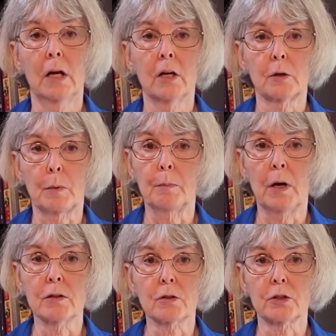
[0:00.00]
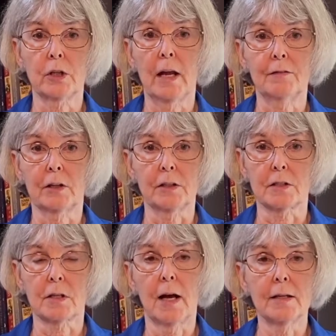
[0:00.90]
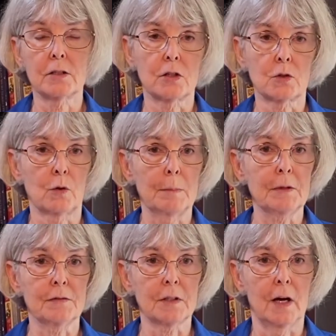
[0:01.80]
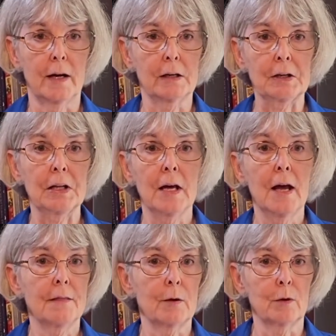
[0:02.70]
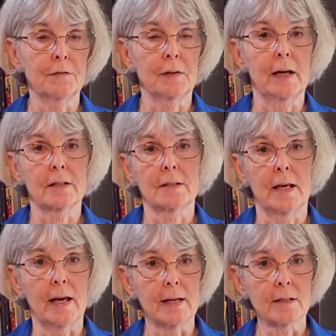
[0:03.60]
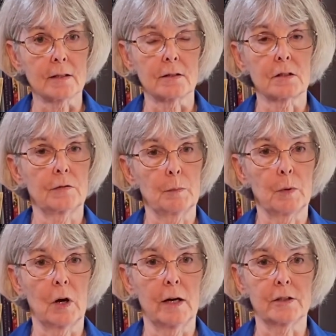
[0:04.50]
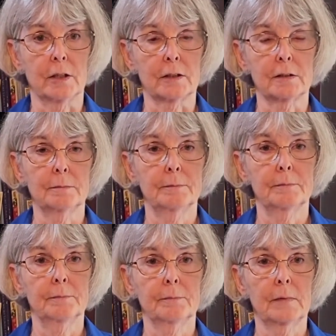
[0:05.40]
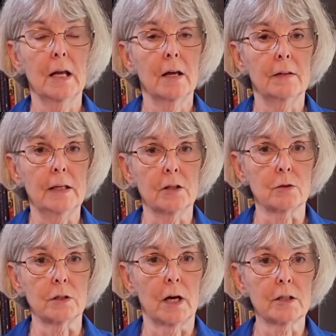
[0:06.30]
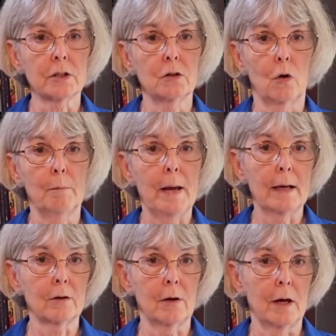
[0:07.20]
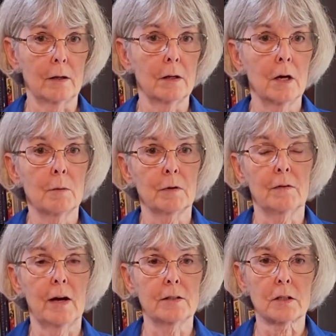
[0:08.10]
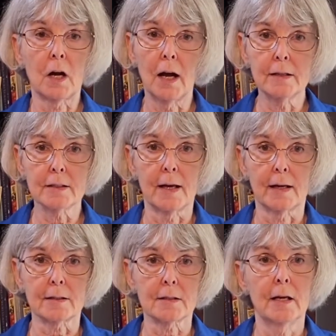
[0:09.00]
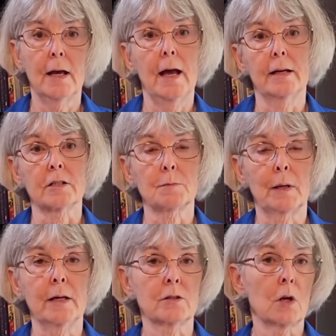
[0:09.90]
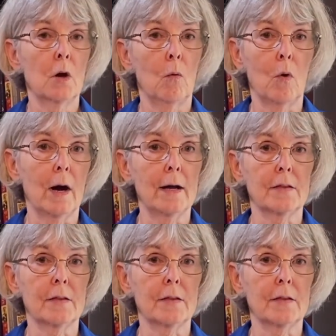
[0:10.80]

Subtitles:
The proposal should have a concise descriptive title that reflects the essence of the project. The introduction or background provides context and explains why the